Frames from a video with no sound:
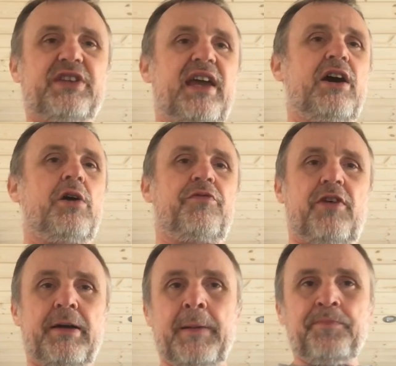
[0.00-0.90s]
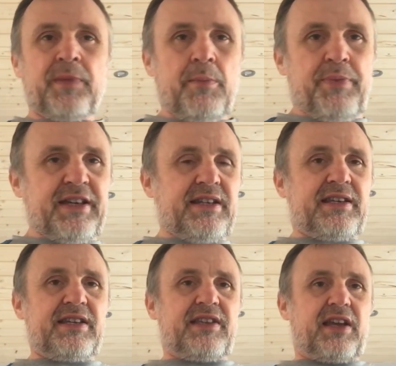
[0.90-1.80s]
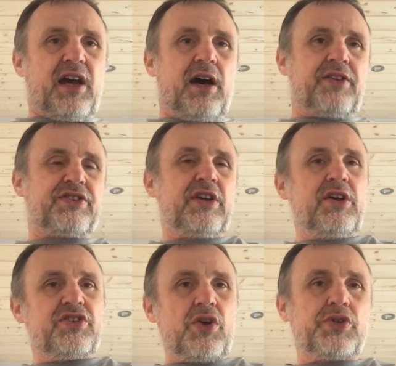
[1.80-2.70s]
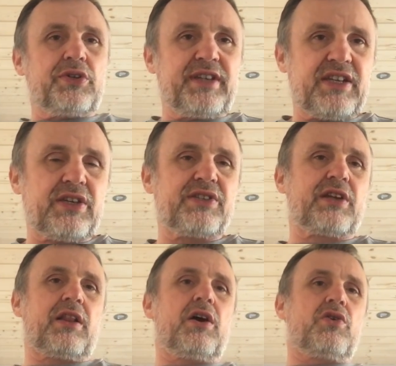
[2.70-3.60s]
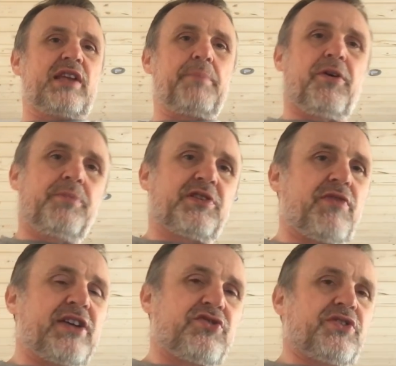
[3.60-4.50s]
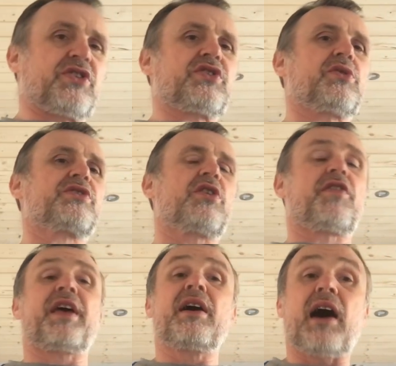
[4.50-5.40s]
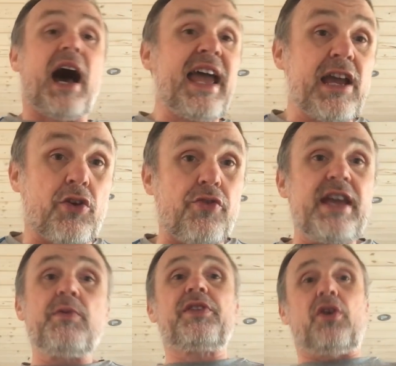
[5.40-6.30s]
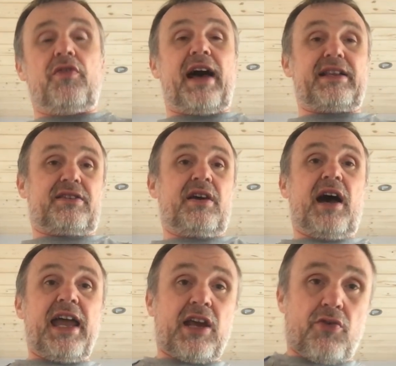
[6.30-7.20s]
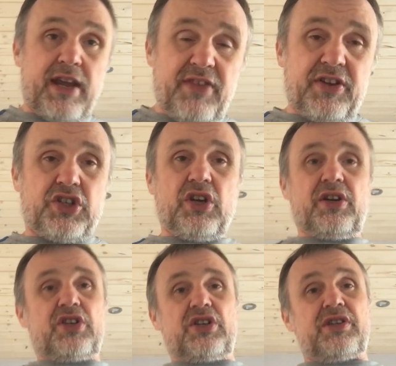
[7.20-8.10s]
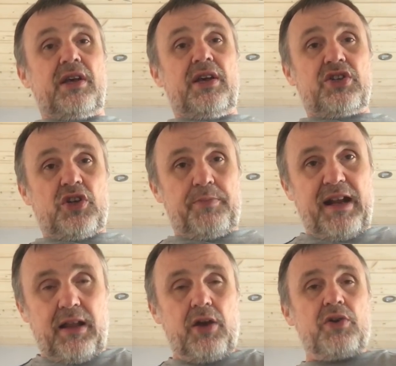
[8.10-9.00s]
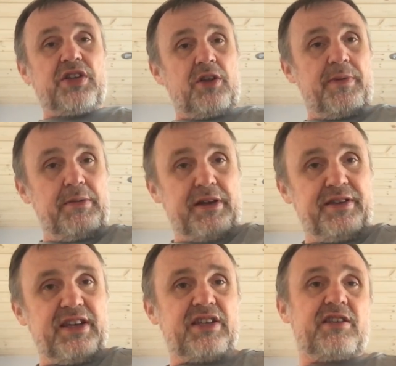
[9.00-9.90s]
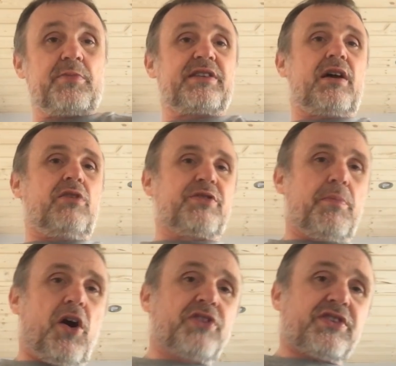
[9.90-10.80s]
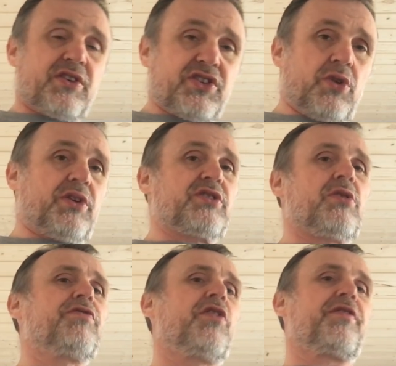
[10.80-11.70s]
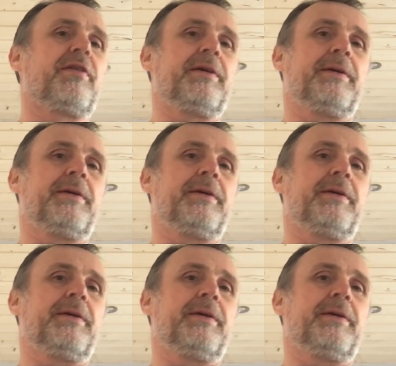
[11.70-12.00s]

stay at home for businesses that can't social distance to close, like pubs and restaurants and so on and so forth. I agree with all that. I agree that churches should be closed so that people can distance themselves and mosques and so on and so forth.